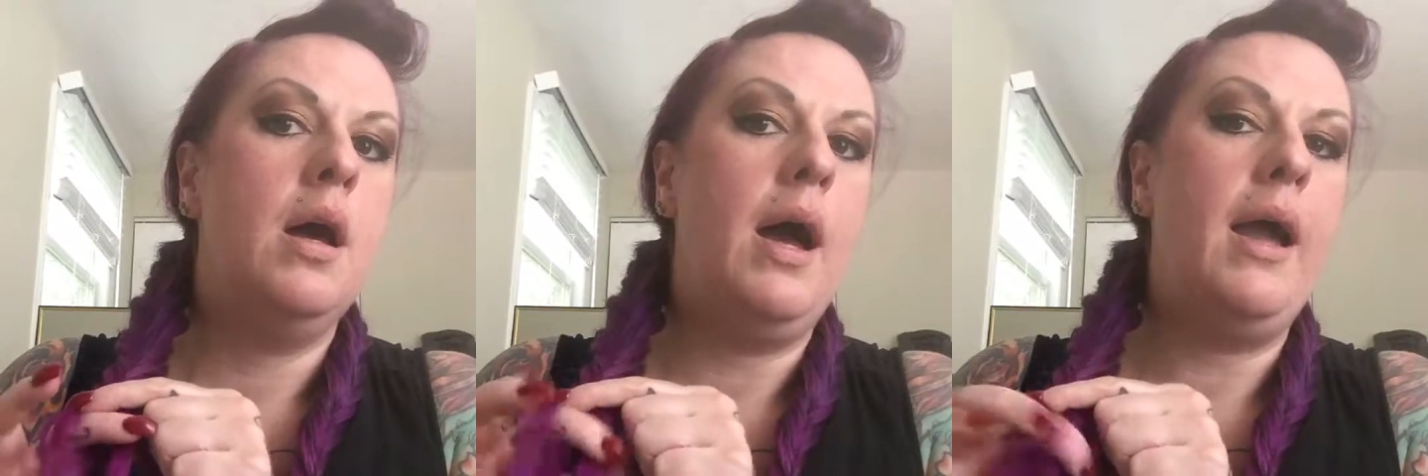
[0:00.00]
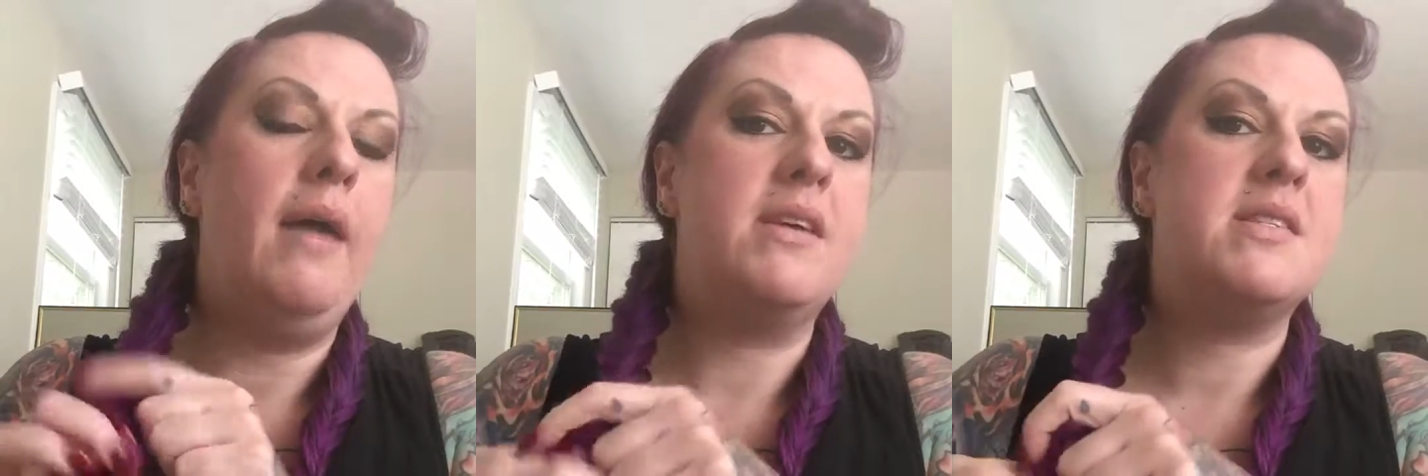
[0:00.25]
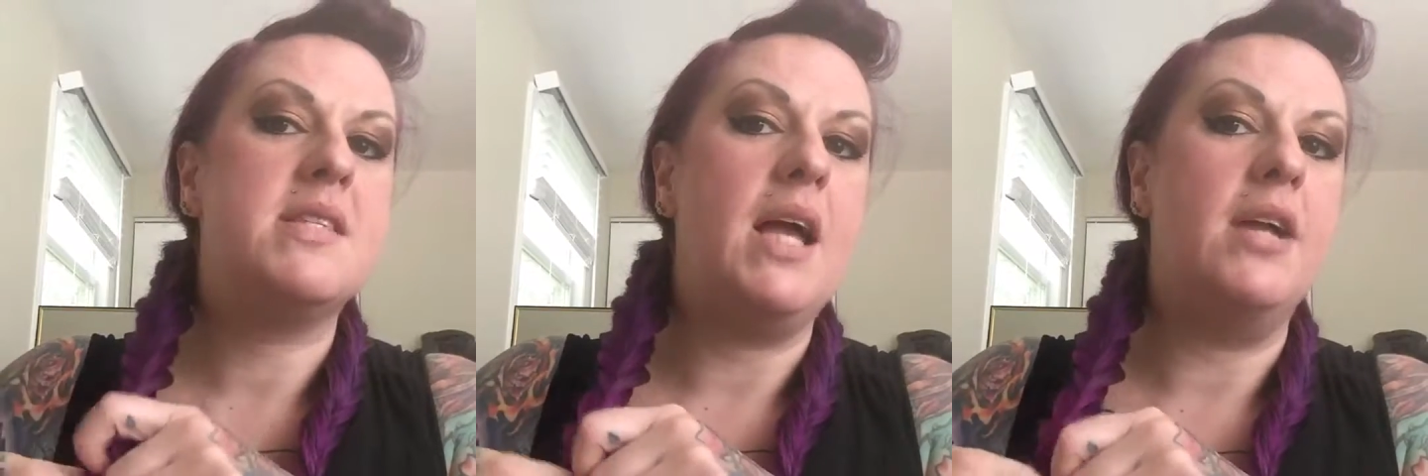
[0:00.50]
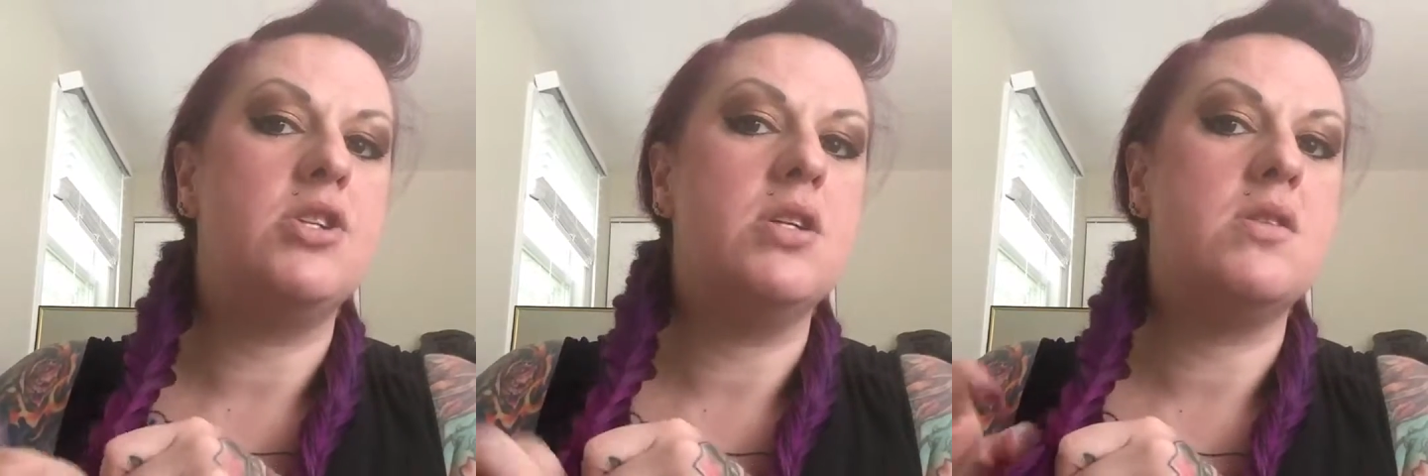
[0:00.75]
I have
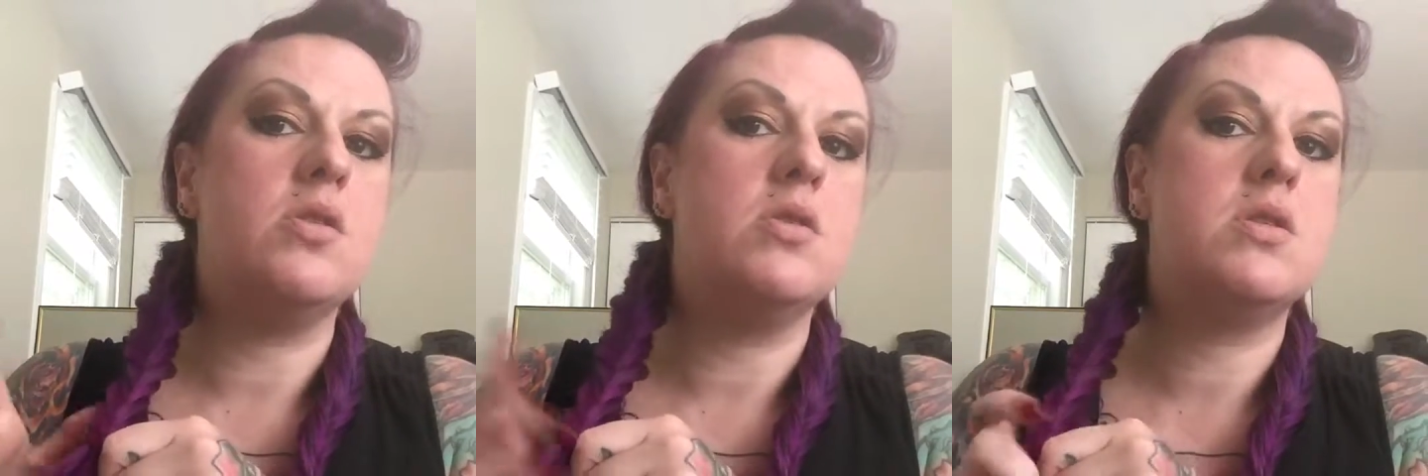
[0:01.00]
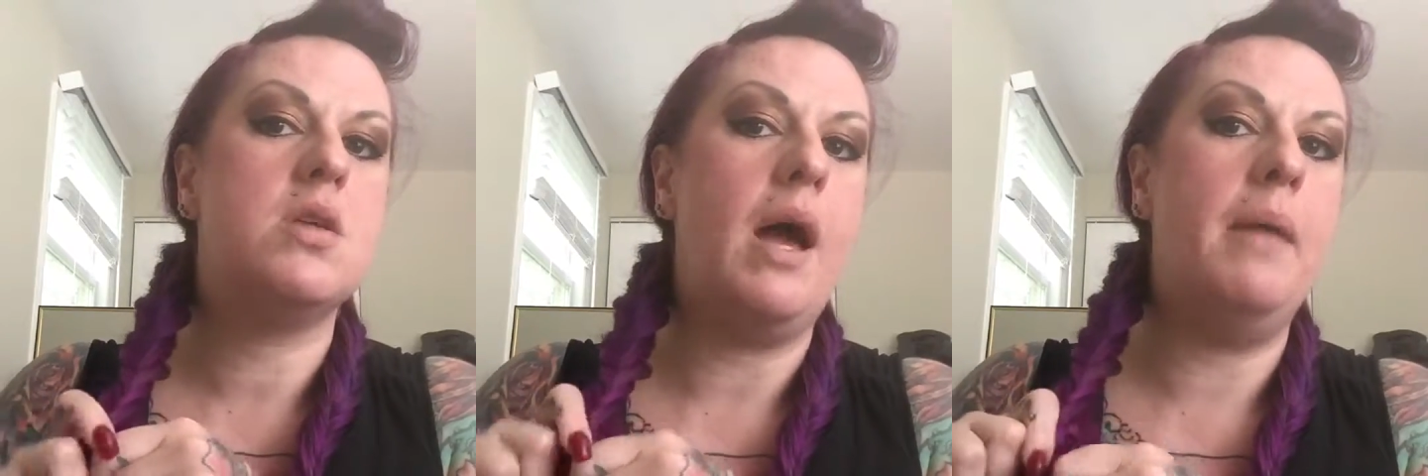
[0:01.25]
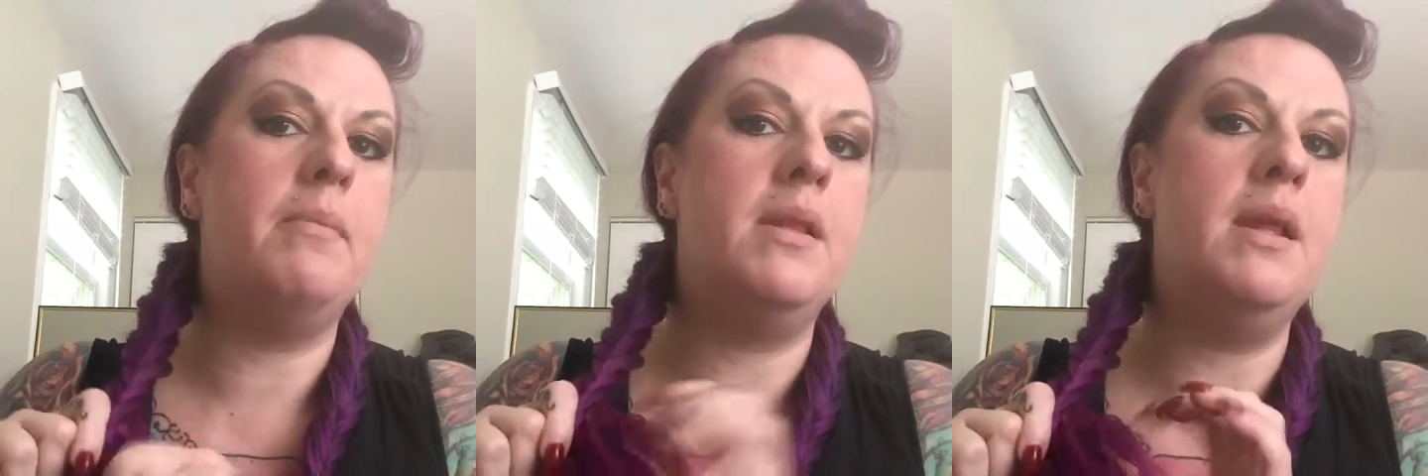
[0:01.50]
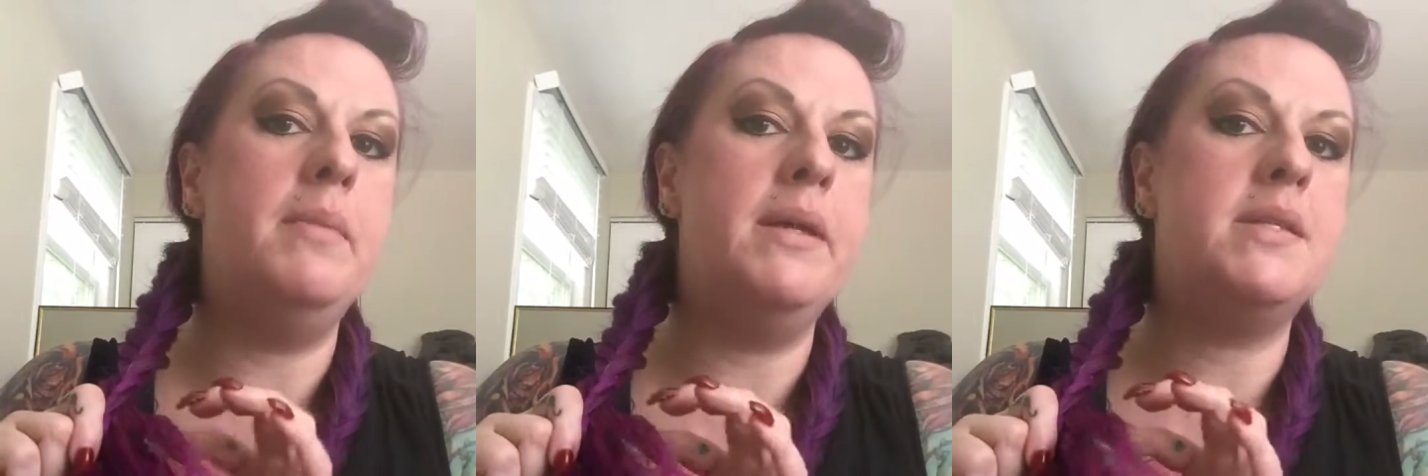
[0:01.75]
extensions, so I'm
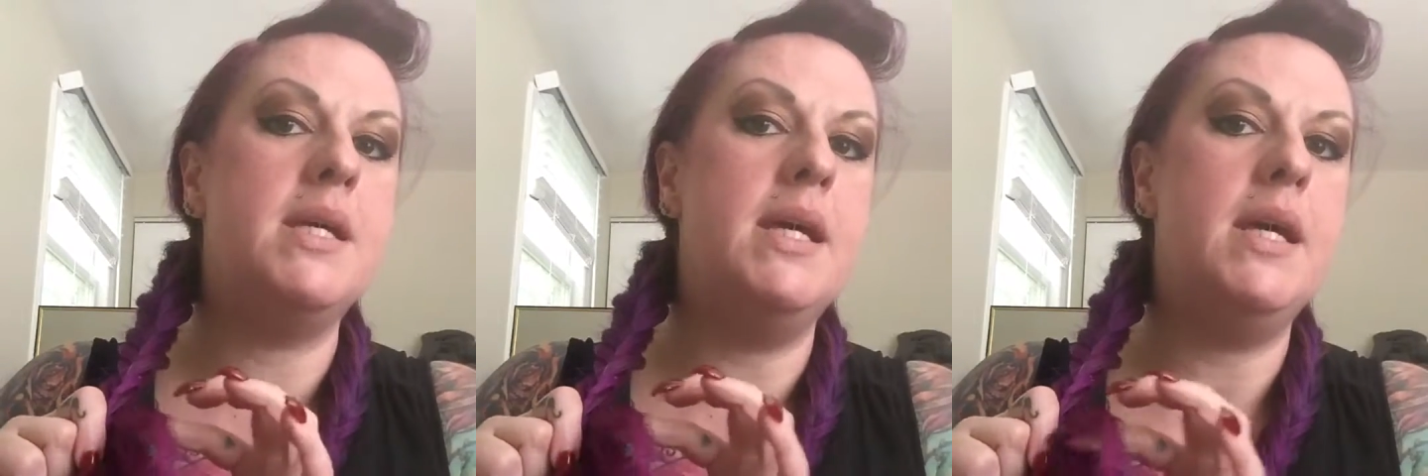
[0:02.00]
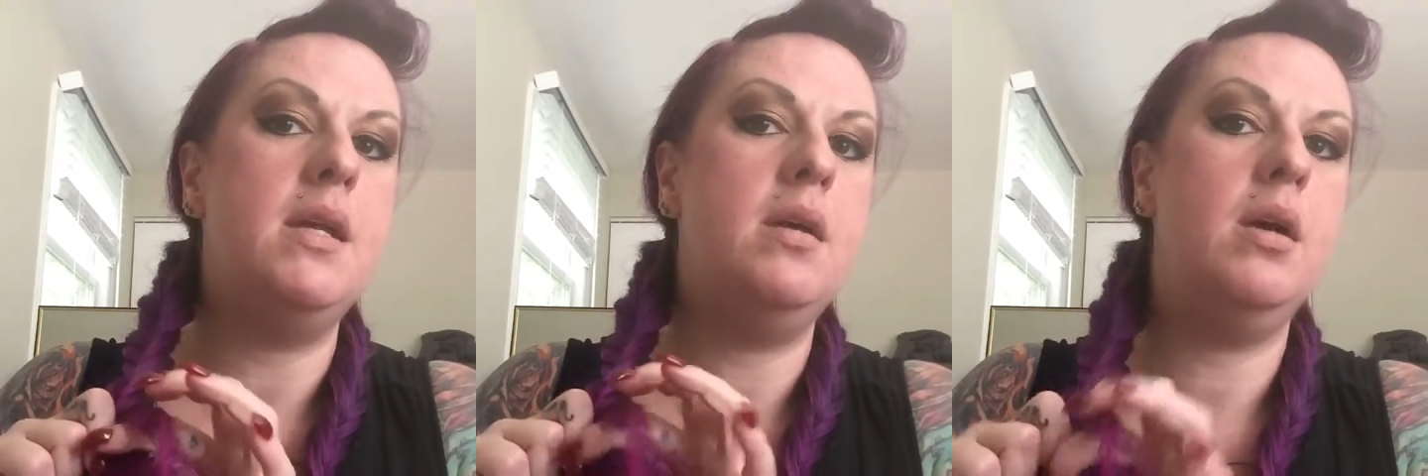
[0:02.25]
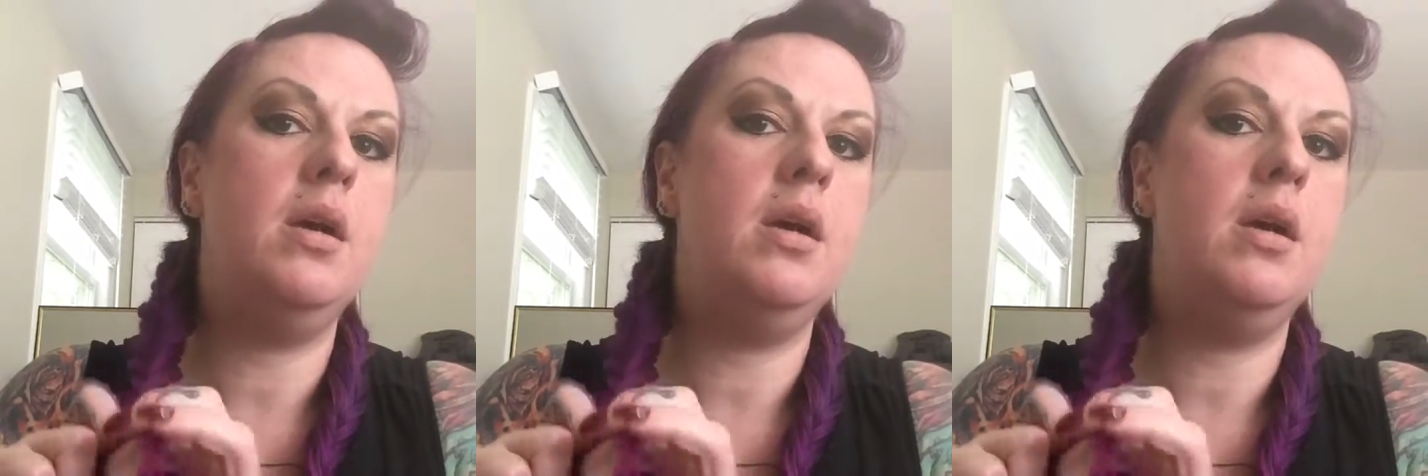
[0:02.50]
limited